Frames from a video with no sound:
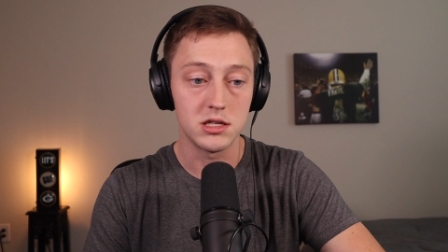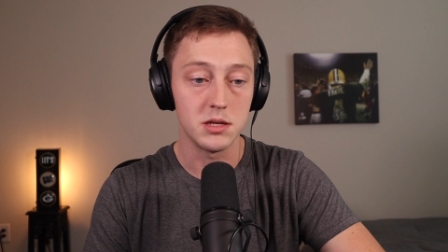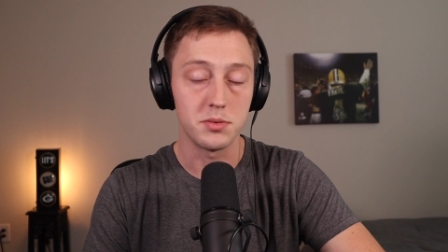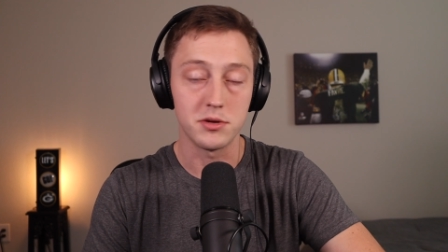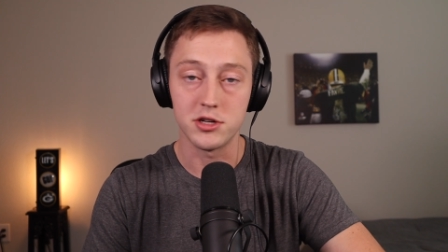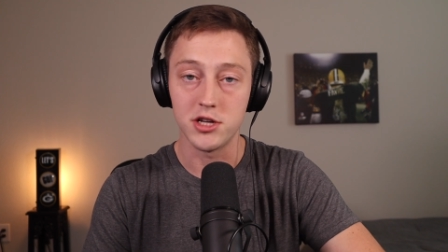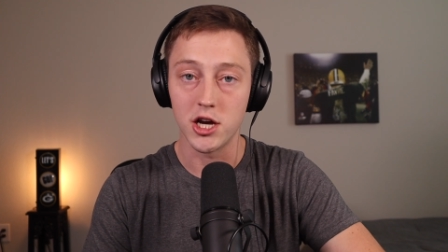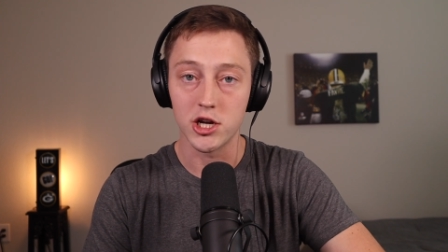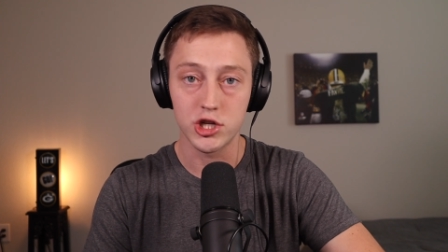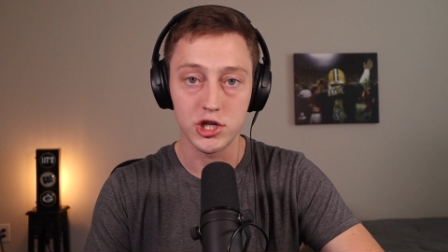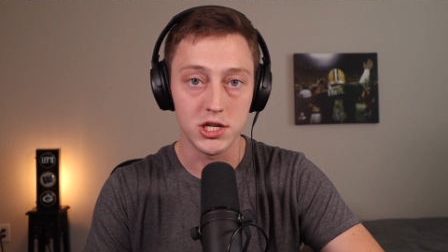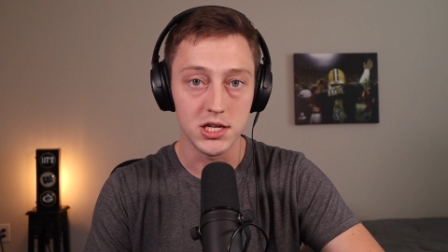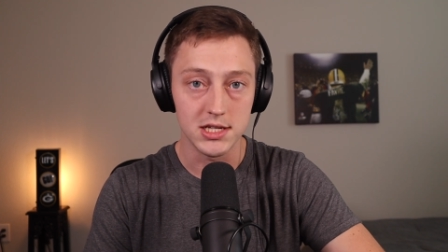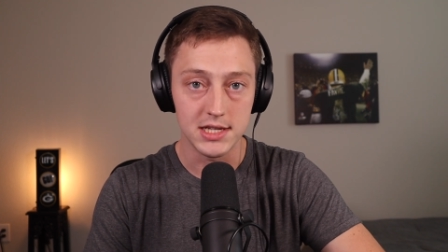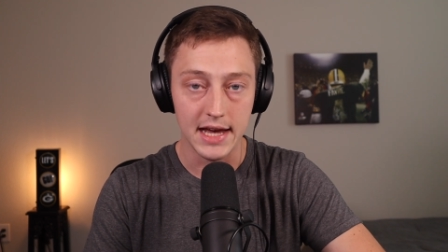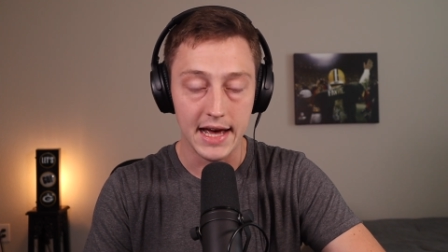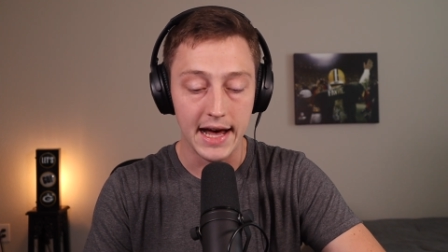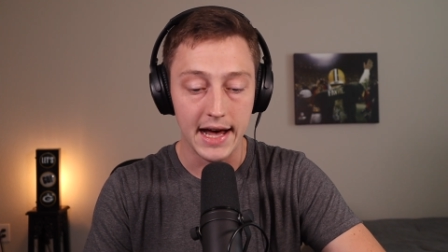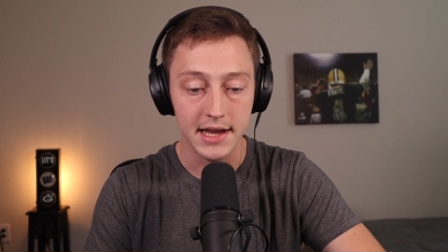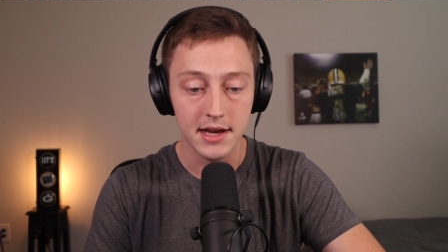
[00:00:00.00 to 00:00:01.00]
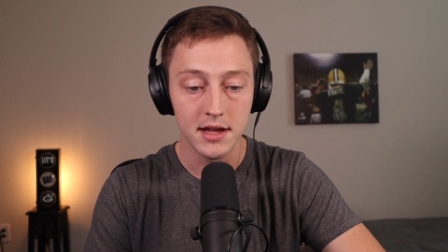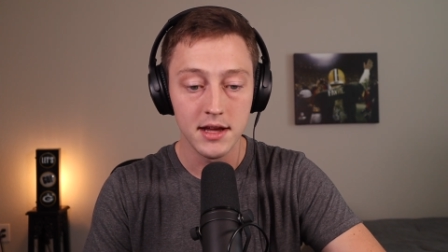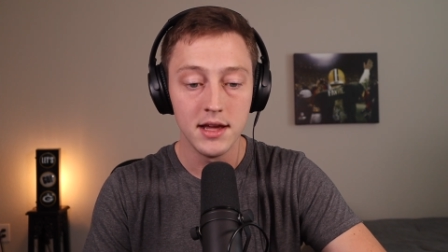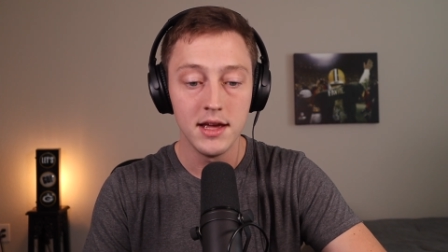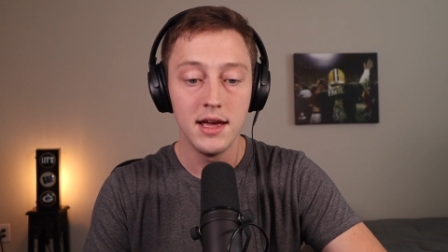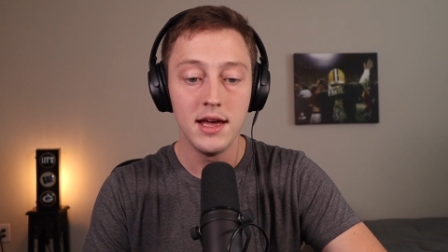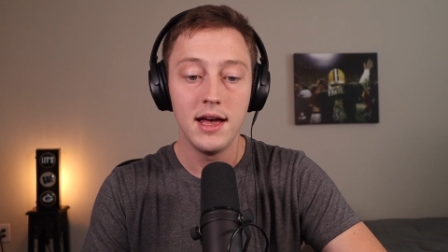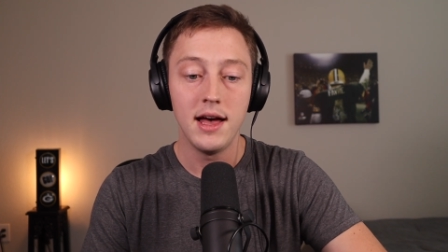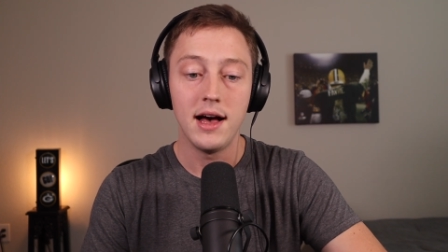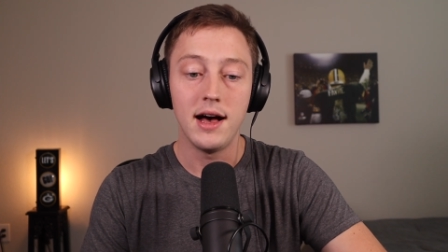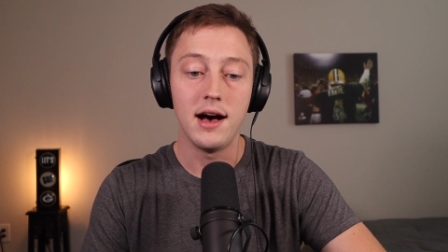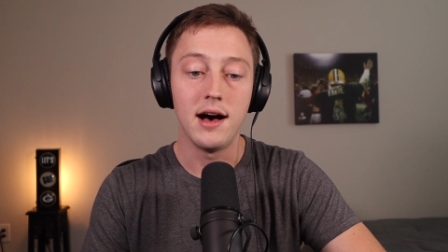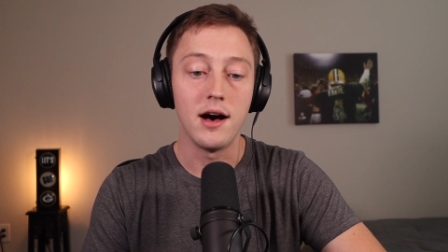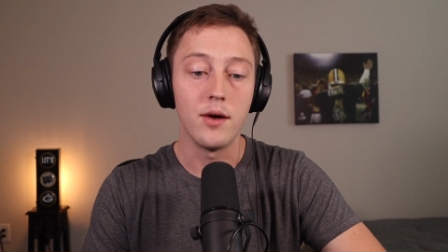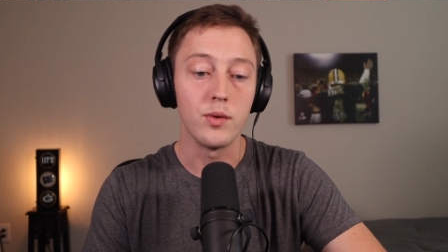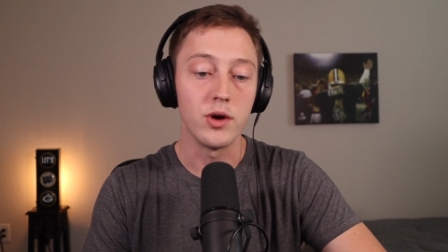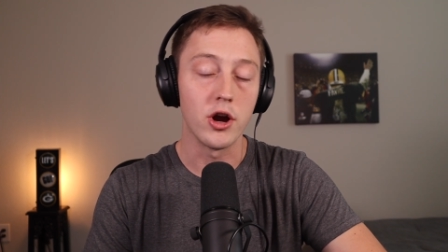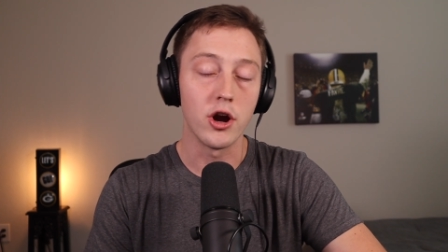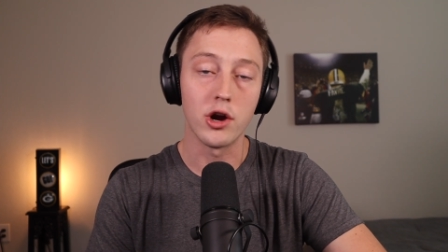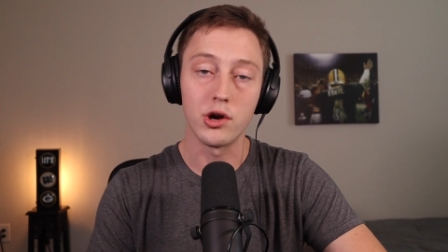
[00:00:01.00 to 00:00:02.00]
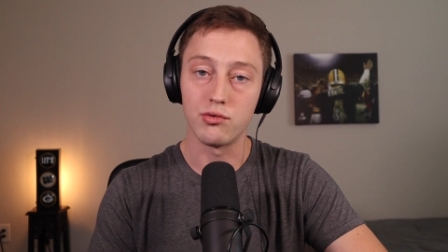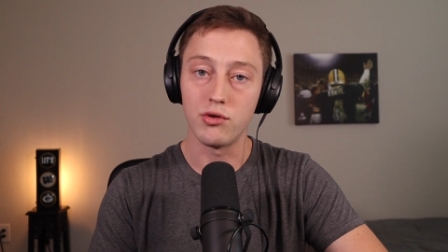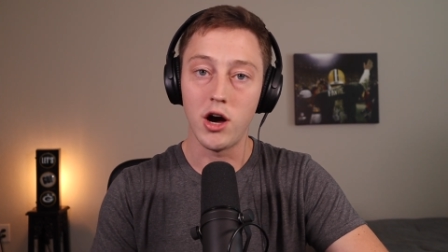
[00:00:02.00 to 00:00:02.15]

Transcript: the production he's had. We heard